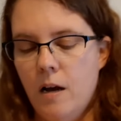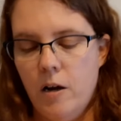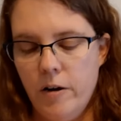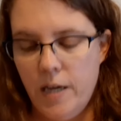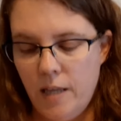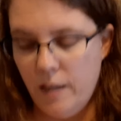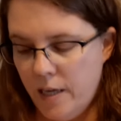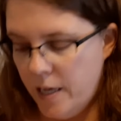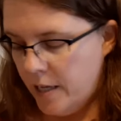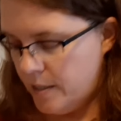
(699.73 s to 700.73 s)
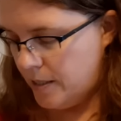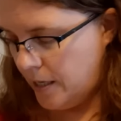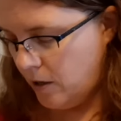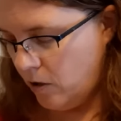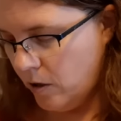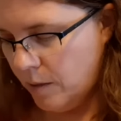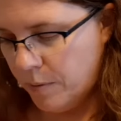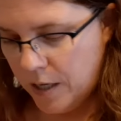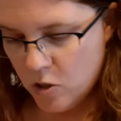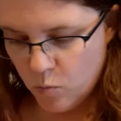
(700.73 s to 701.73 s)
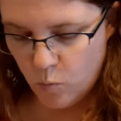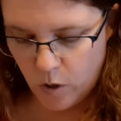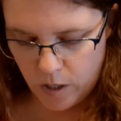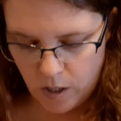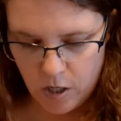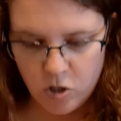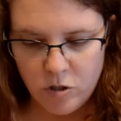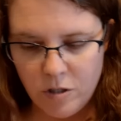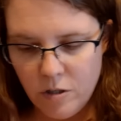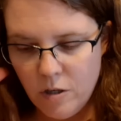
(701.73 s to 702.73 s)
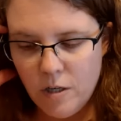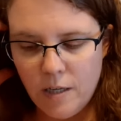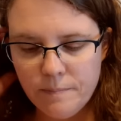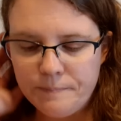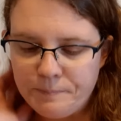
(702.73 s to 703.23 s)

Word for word: All right, let's take a look at page 130.